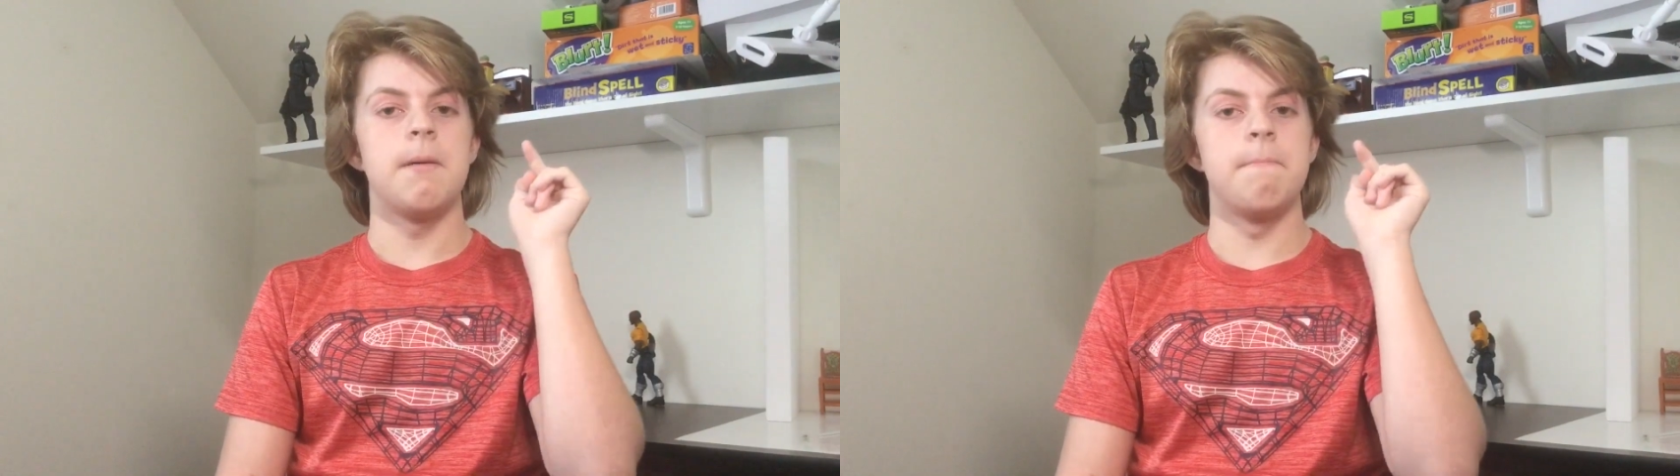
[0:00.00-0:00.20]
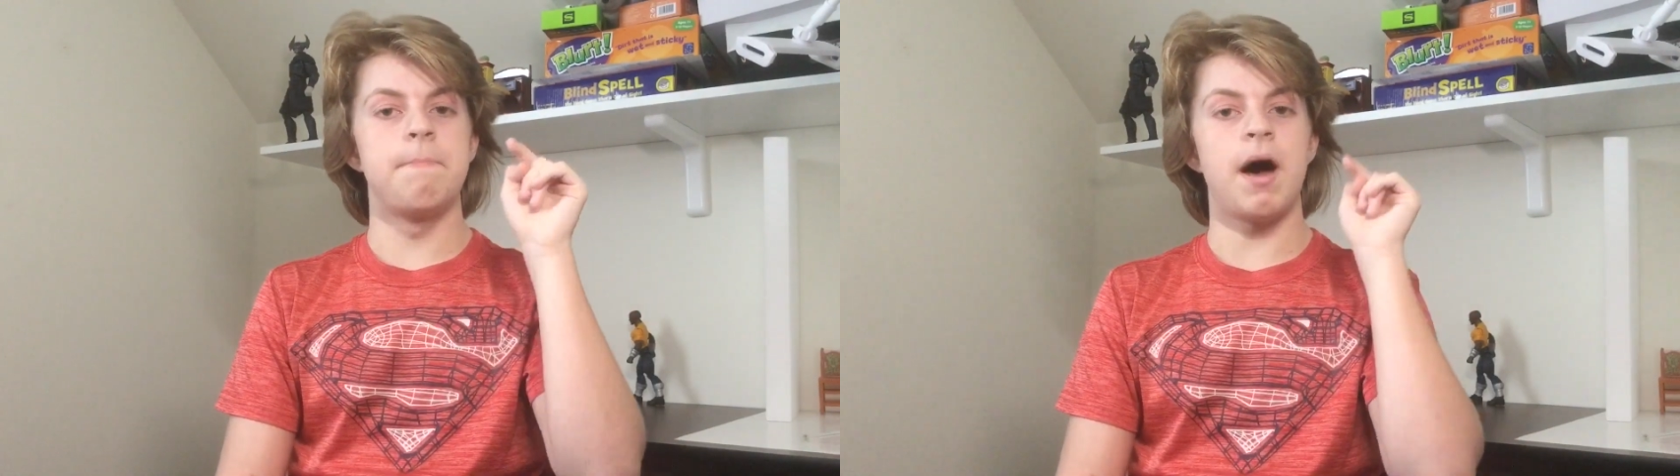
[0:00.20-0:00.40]

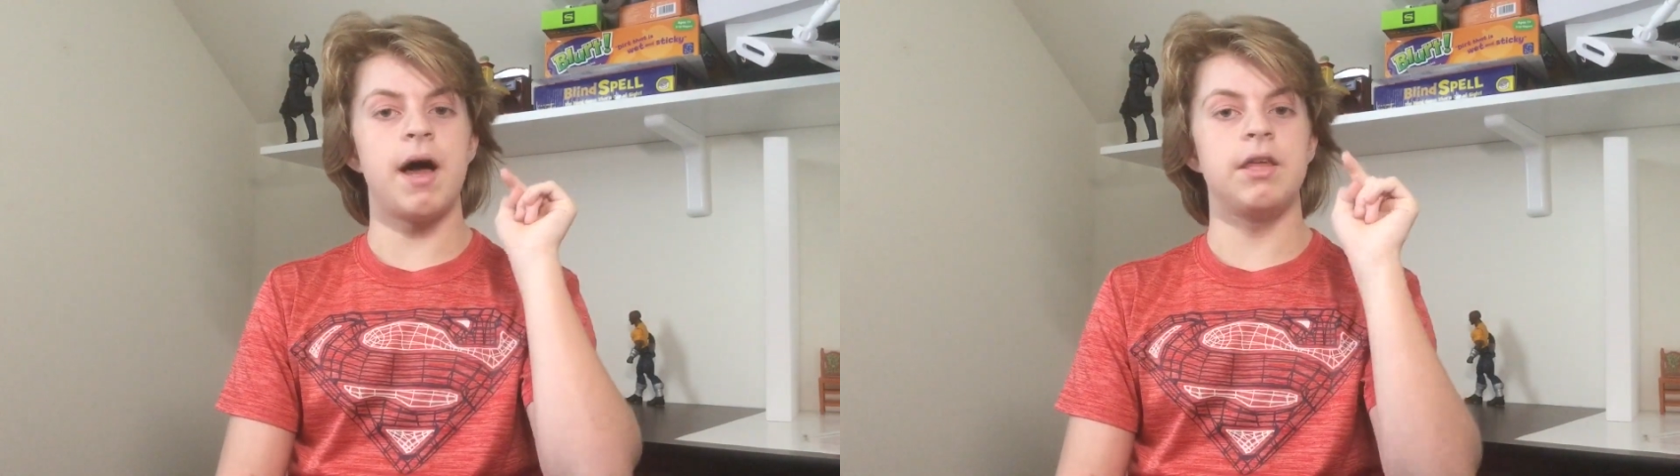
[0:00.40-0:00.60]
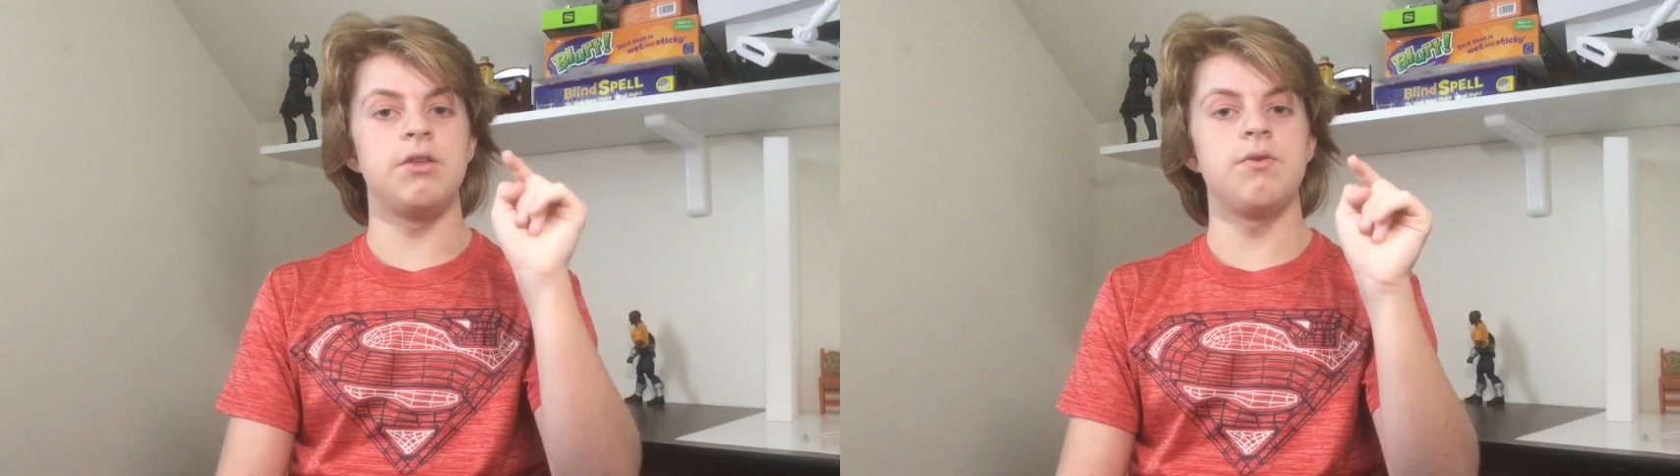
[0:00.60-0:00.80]

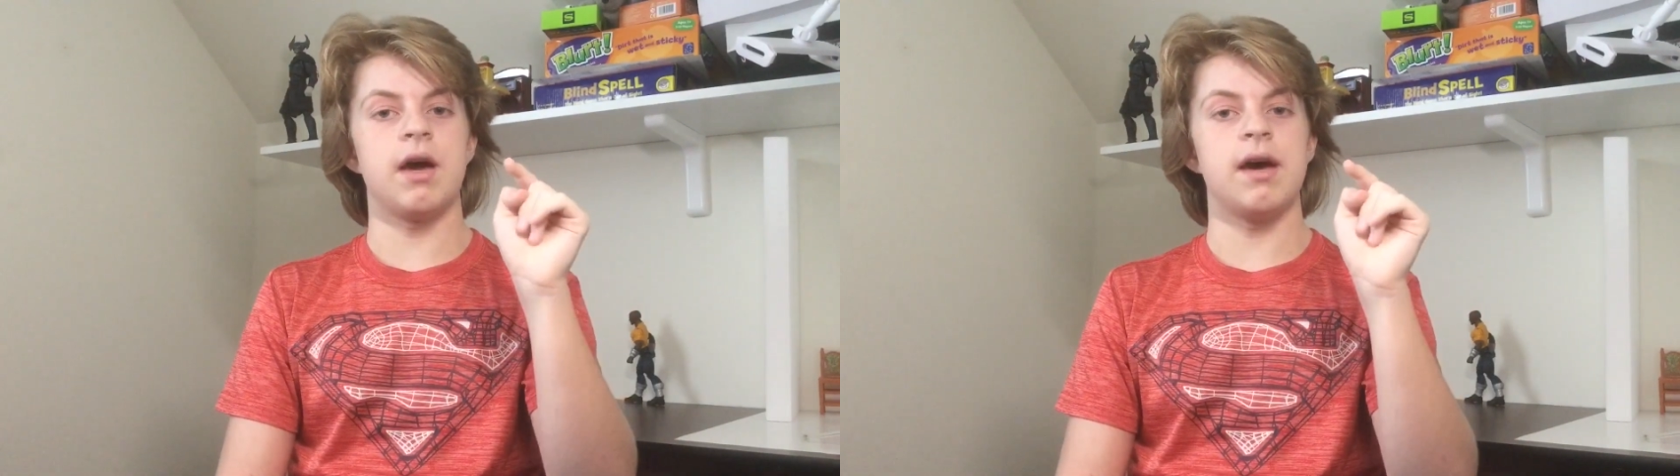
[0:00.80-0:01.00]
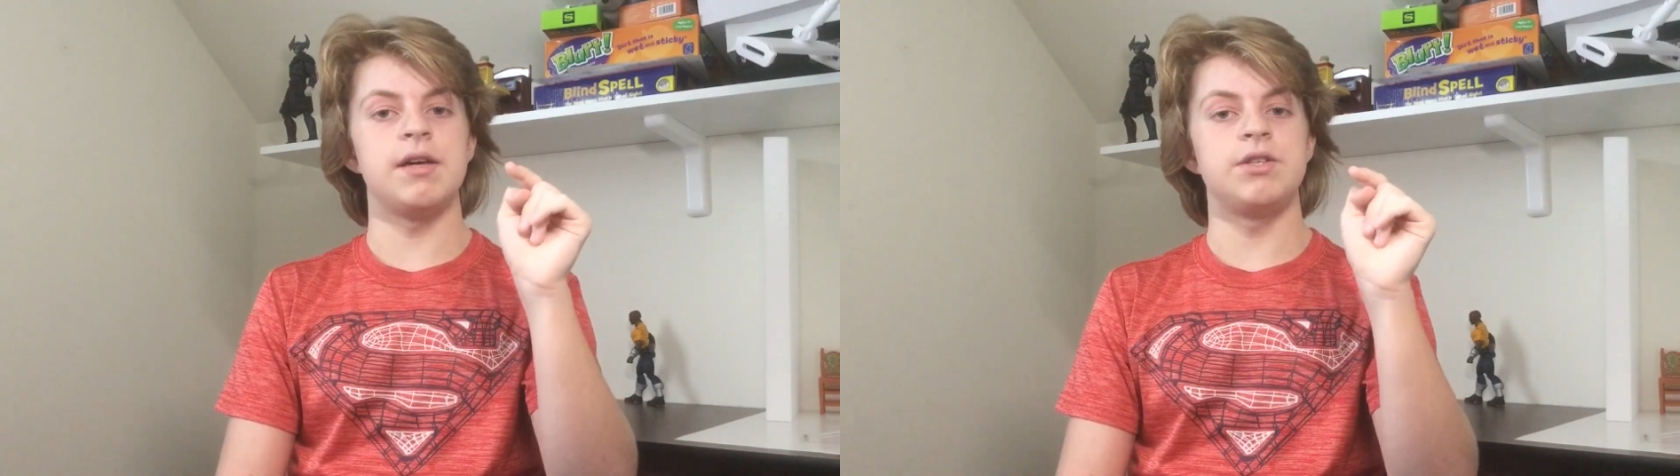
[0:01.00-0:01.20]
by you
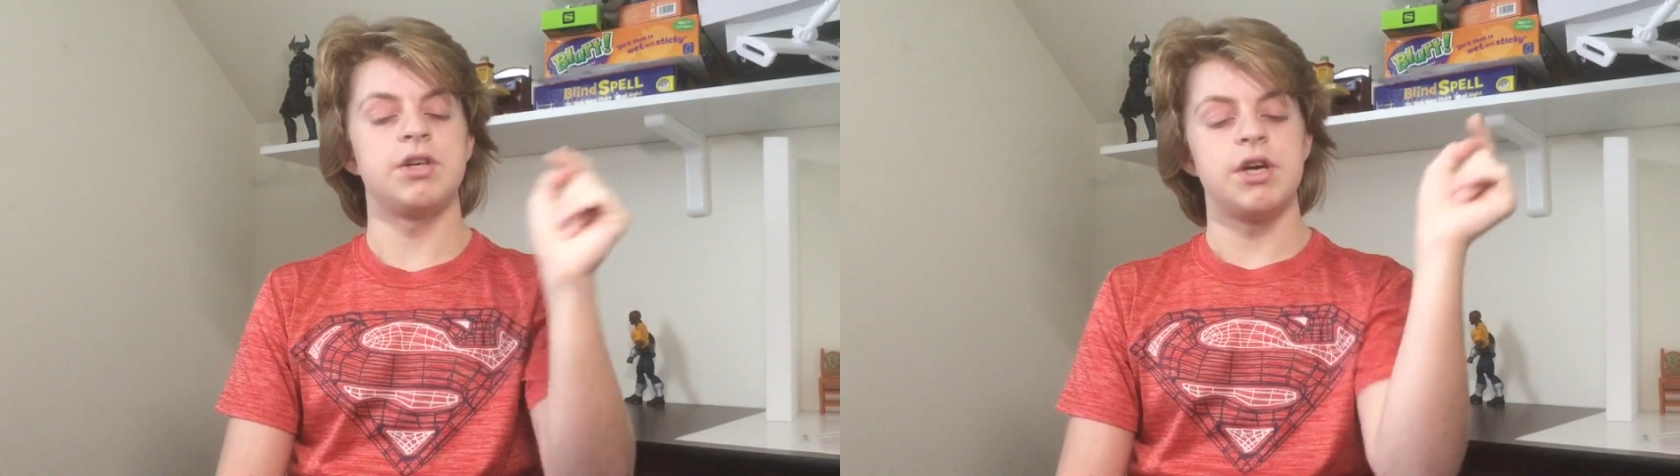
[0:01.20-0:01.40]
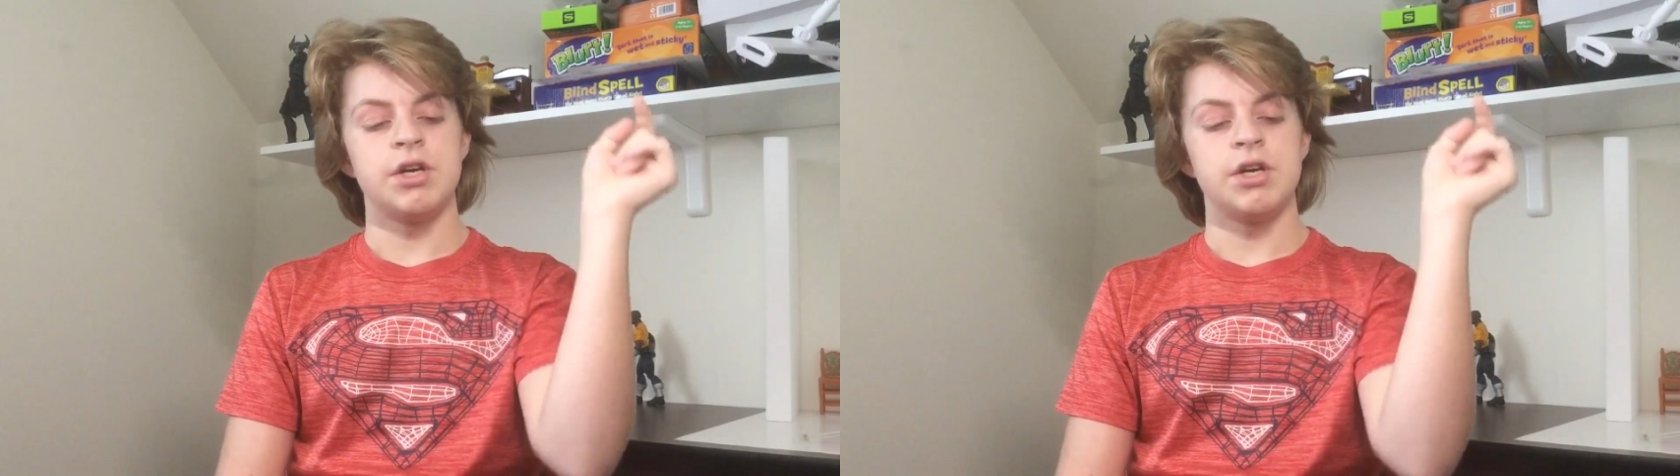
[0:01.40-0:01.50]
guys.